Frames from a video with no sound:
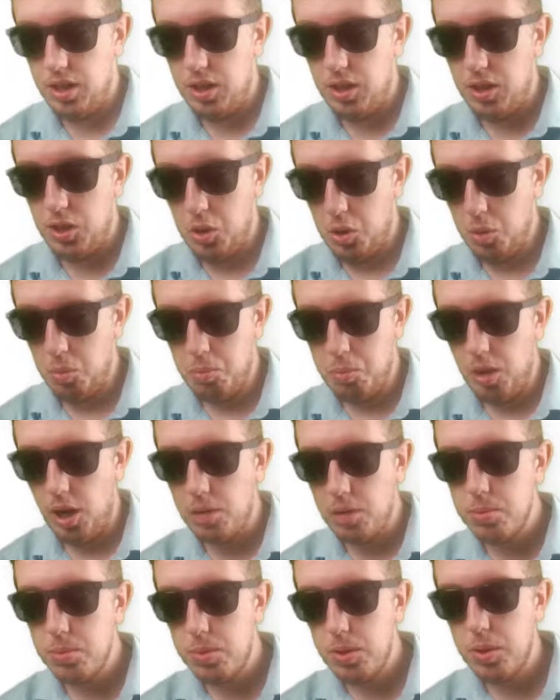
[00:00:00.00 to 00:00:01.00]
you
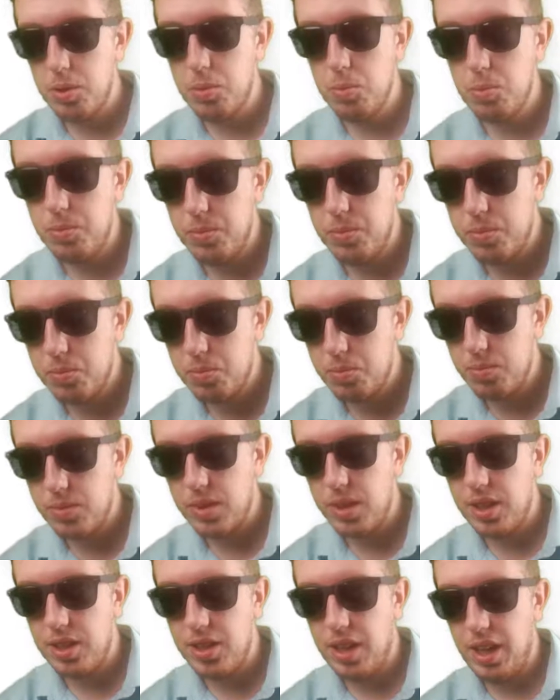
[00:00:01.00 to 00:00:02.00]
probably,
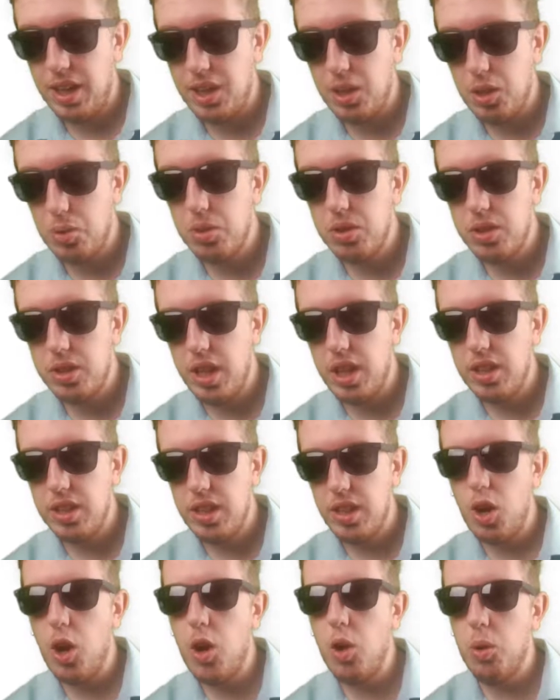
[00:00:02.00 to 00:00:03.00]
like, you would think
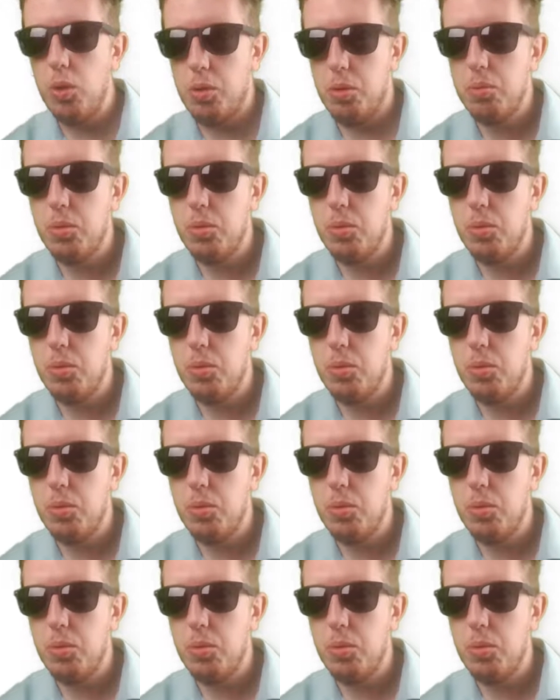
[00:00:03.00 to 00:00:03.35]
like, oh,